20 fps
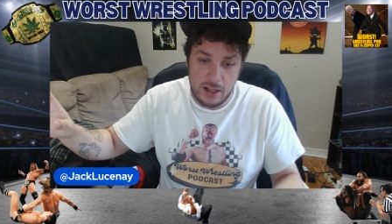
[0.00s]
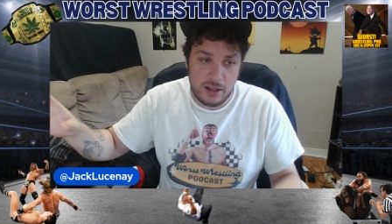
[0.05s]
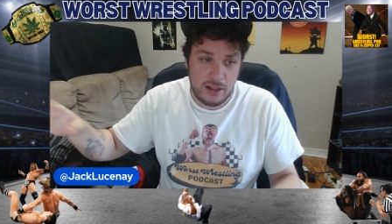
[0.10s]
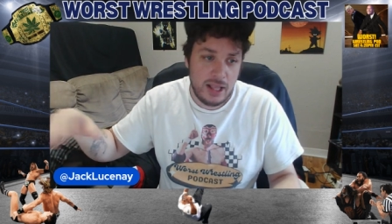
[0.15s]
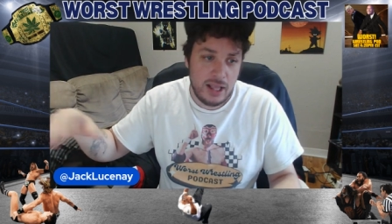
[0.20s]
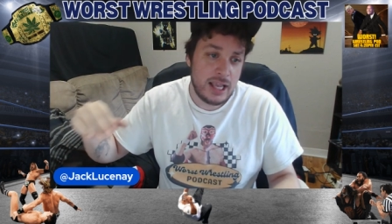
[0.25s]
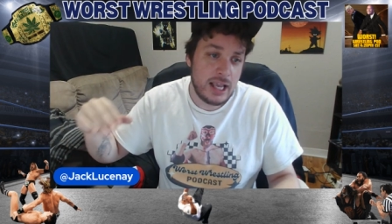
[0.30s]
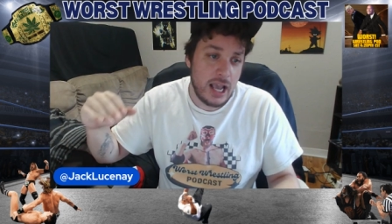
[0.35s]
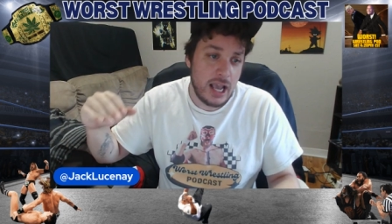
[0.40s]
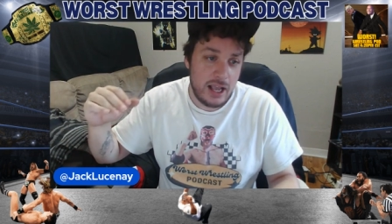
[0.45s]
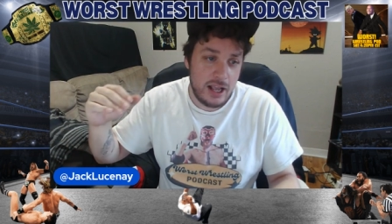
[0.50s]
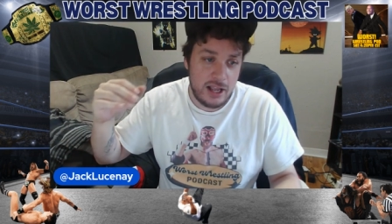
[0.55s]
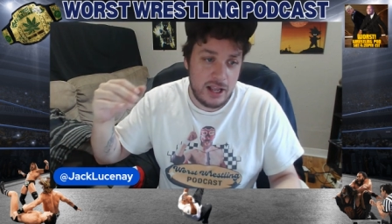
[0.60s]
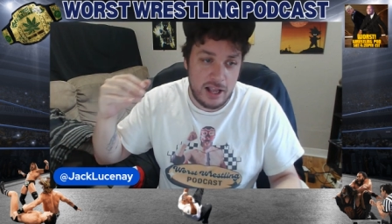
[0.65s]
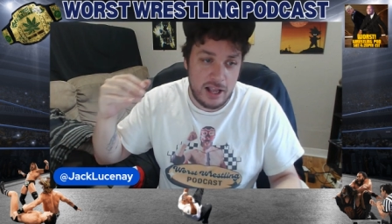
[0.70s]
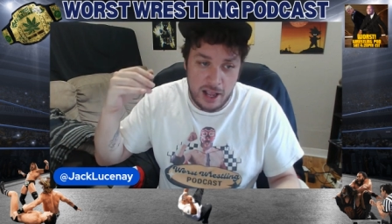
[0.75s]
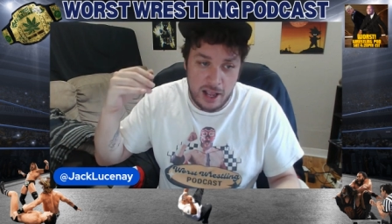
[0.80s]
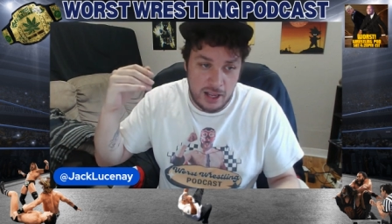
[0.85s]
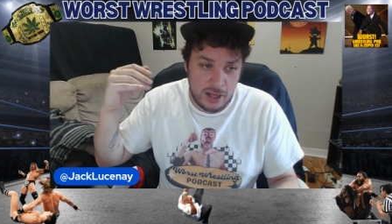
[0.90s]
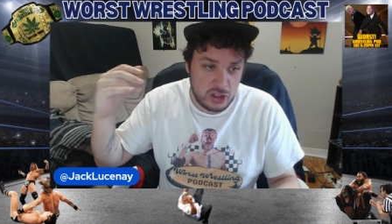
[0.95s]
Like,
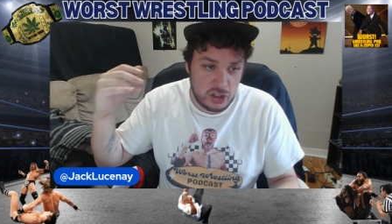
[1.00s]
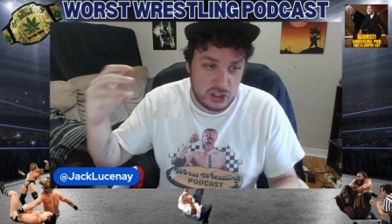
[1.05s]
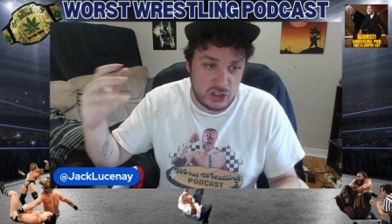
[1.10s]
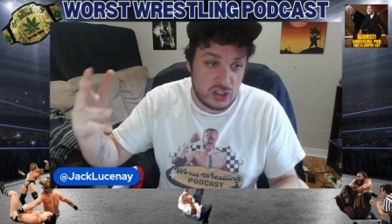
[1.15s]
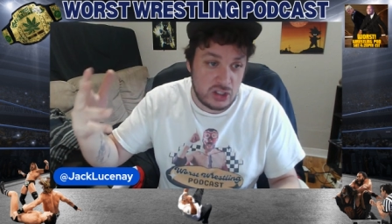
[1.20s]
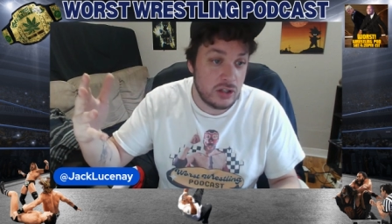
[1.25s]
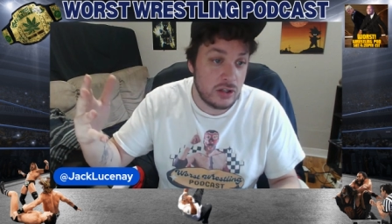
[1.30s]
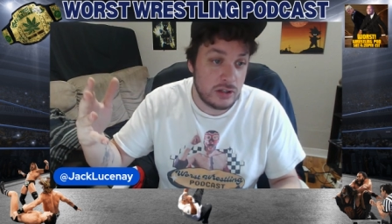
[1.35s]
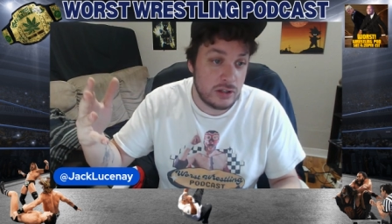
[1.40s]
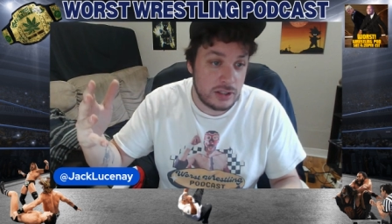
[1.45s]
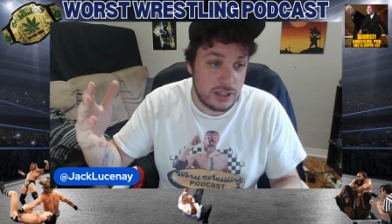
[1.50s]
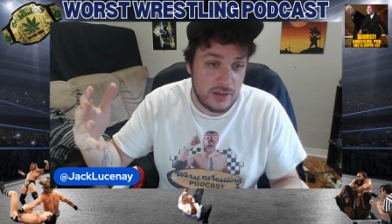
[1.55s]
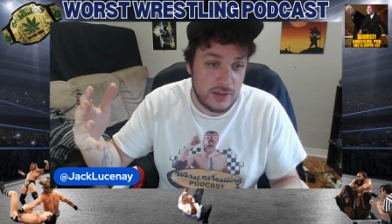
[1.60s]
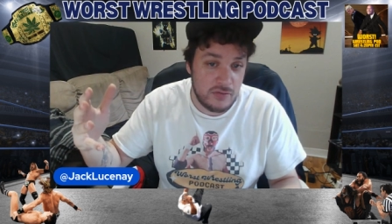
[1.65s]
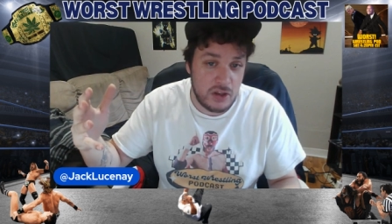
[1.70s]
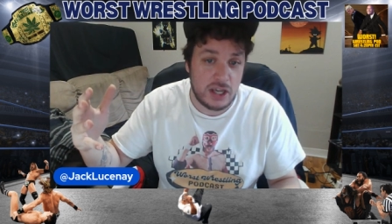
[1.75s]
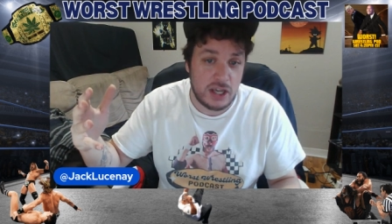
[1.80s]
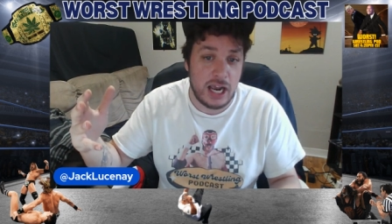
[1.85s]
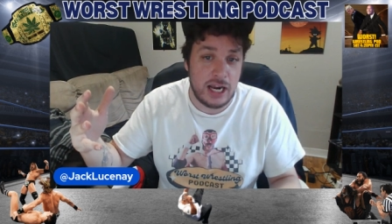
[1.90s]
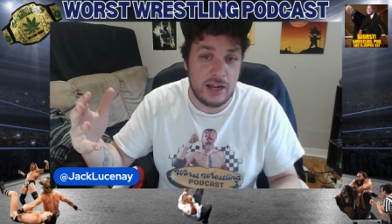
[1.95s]
just to give
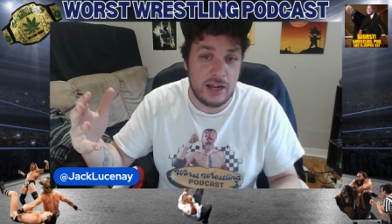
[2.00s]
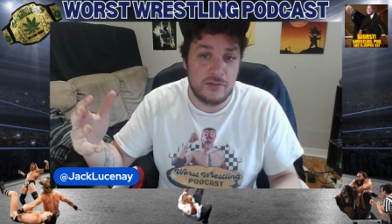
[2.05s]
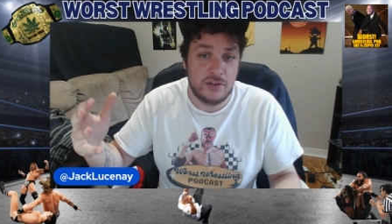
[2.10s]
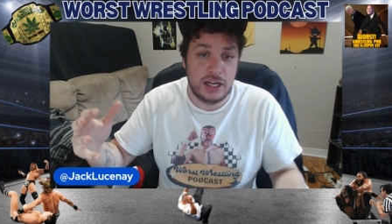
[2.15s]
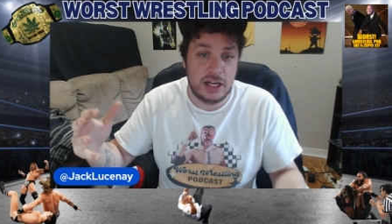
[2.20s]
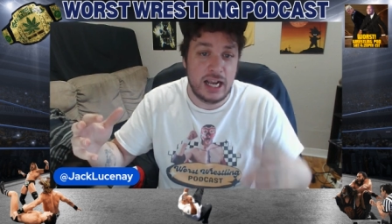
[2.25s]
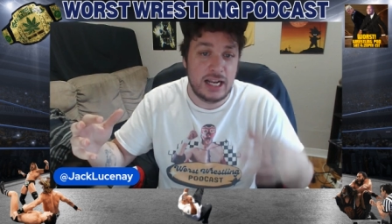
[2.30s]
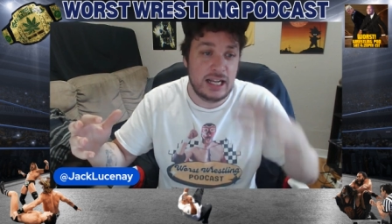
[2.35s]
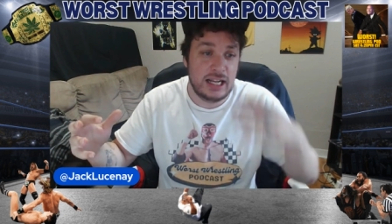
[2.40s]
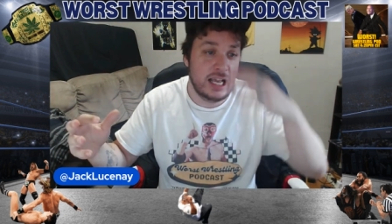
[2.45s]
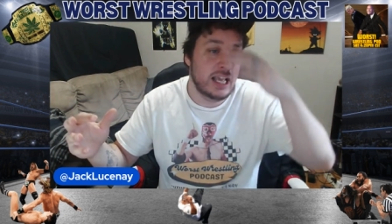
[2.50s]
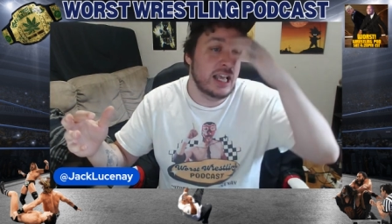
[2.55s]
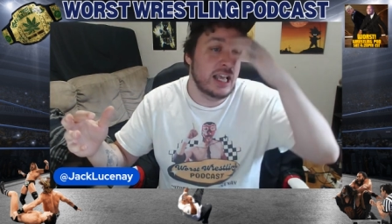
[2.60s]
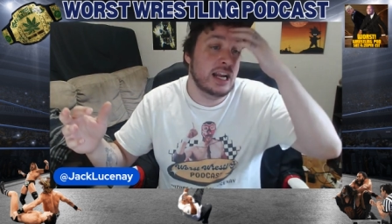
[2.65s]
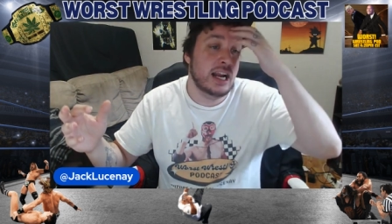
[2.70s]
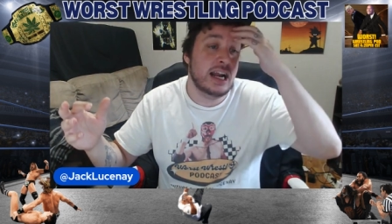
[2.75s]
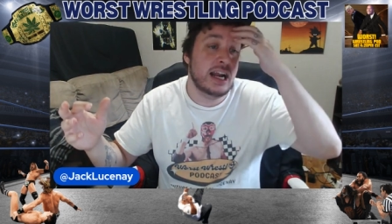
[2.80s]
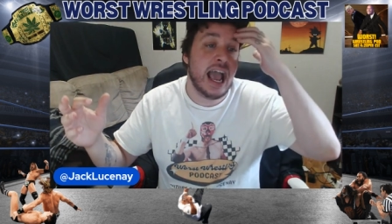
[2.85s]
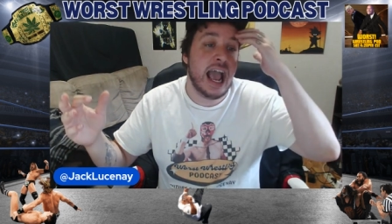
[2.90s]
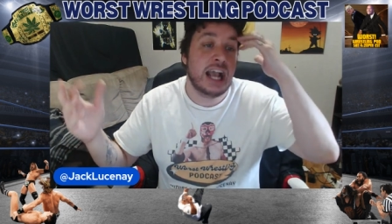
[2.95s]
you kind of an idea,
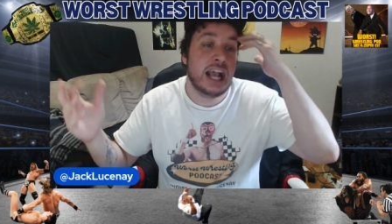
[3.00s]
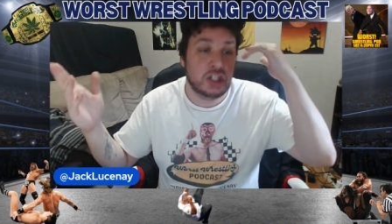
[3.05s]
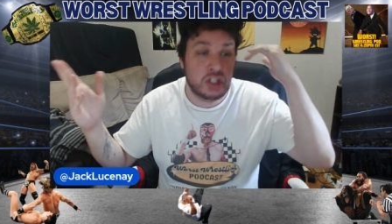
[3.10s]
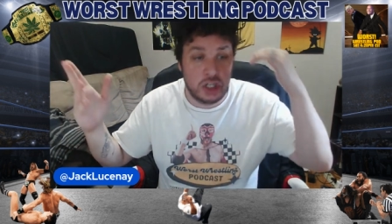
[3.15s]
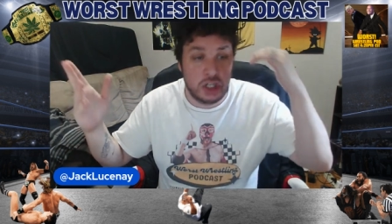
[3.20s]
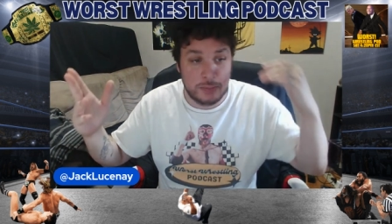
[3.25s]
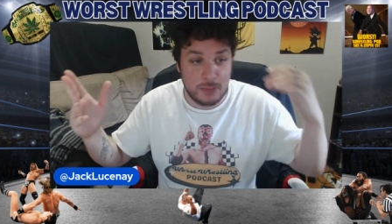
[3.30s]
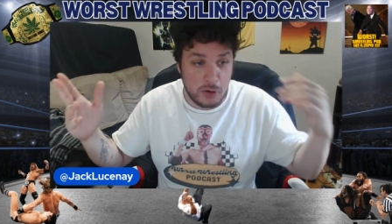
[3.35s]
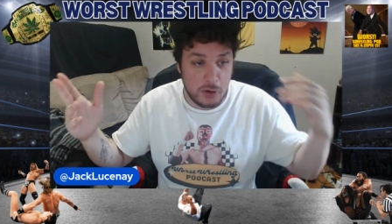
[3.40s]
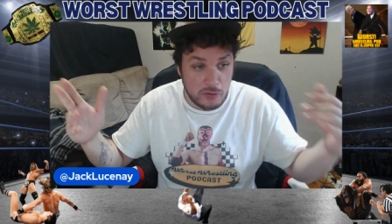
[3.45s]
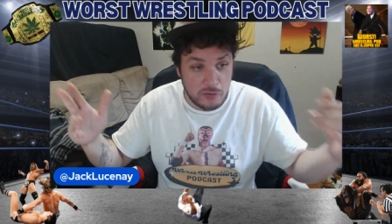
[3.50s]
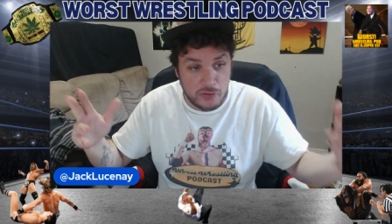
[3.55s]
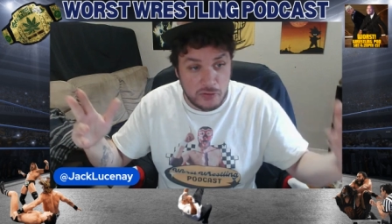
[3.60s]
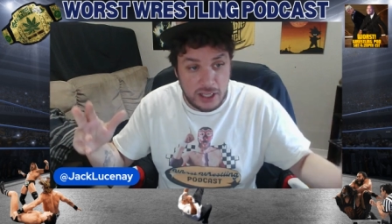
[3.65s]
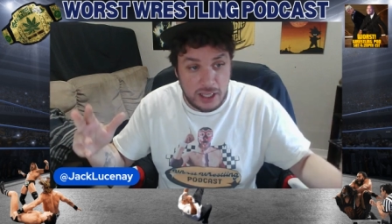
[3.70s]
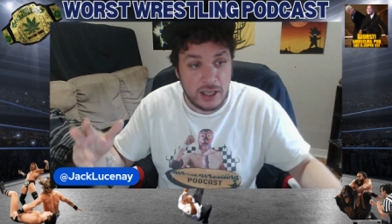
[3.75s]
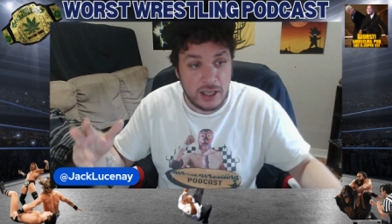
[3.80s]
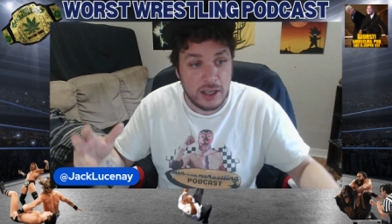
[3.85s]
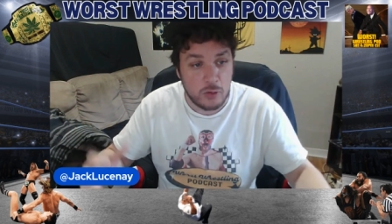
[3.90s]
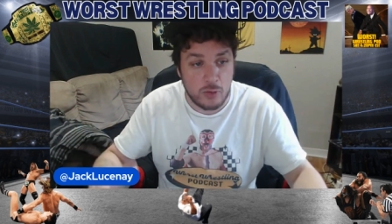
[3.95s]
in an action
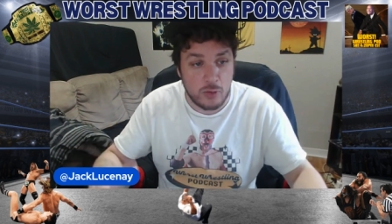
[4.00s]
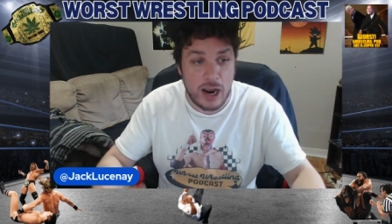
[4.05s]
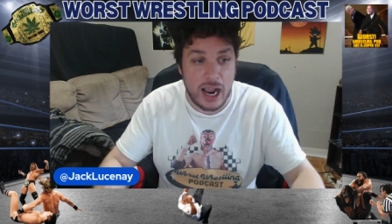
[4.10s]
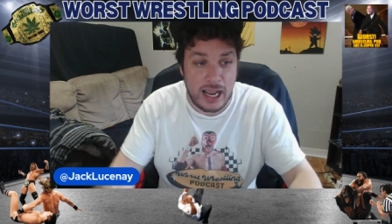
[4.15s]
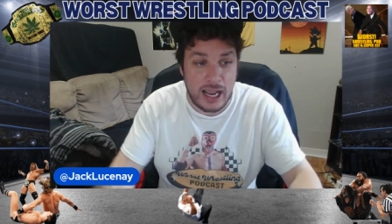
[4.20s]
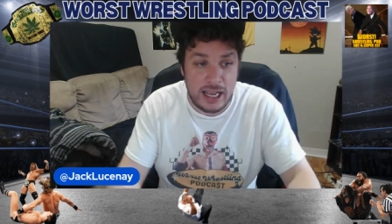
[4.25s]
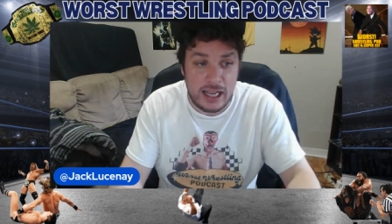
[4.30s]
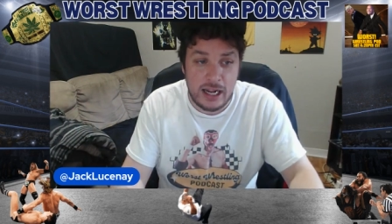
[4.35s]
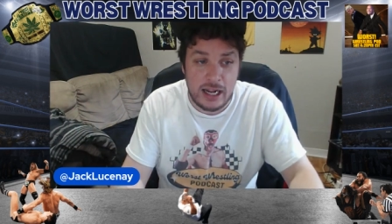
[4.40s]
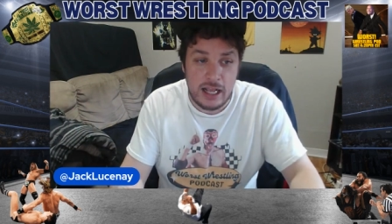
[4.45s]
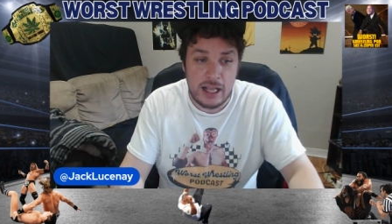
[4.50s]
movie, right?